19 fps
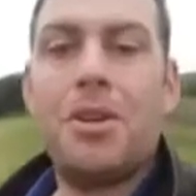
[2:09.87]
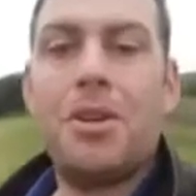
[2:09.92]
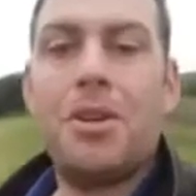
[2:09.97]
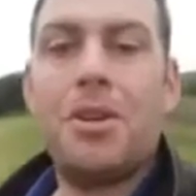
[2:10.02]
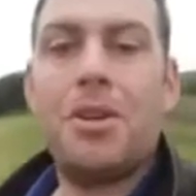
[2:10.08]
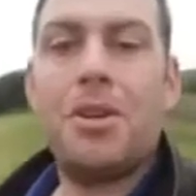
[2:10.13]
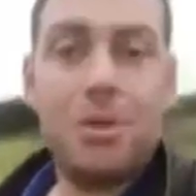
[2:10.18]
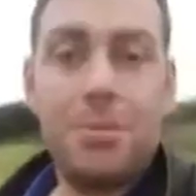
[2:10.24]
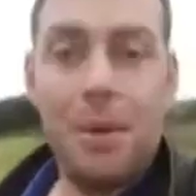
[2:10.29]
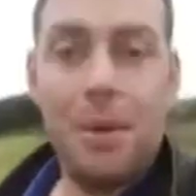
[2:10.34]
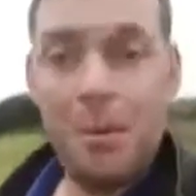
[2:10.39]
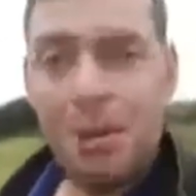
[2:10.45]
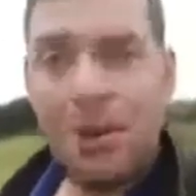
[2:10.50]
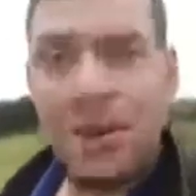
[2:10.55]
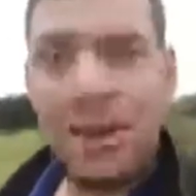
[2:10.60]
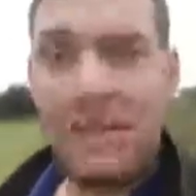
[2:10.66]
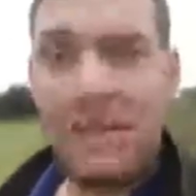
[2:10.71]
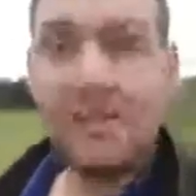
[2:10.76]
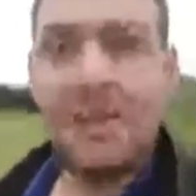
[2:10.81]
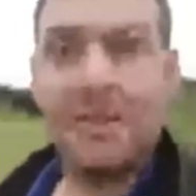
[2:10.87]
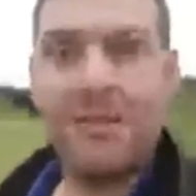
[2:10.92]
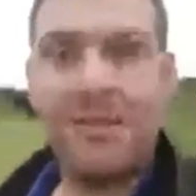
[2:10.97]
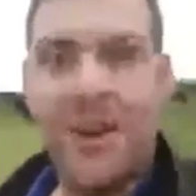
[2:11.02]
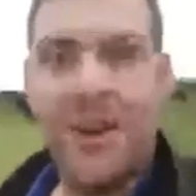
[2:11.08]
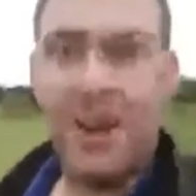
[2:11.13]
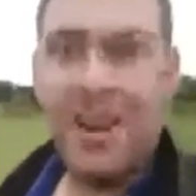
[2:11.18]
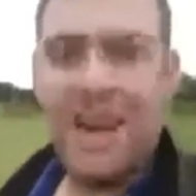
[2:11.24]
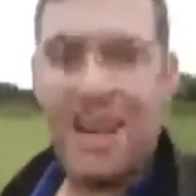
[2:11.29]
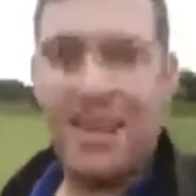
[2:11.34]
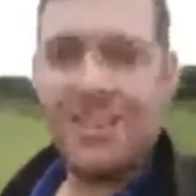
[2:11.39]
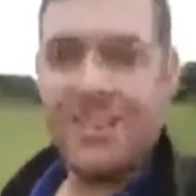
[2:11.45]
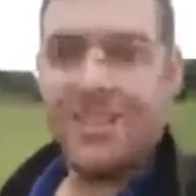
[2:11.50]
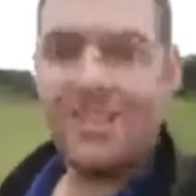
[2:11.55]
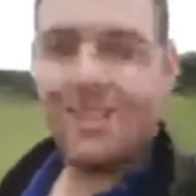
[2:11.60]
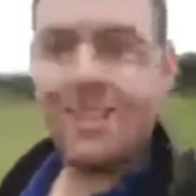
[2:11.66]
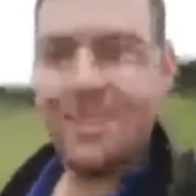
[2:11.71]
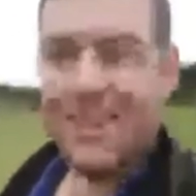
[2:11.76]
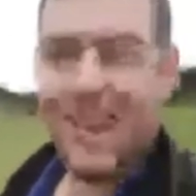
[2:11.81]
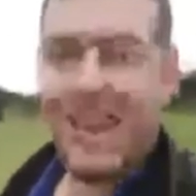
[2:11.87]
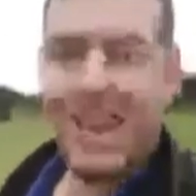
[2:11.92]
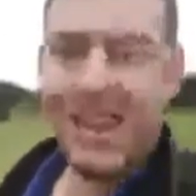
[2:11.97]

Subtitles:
people can access finance. Okay,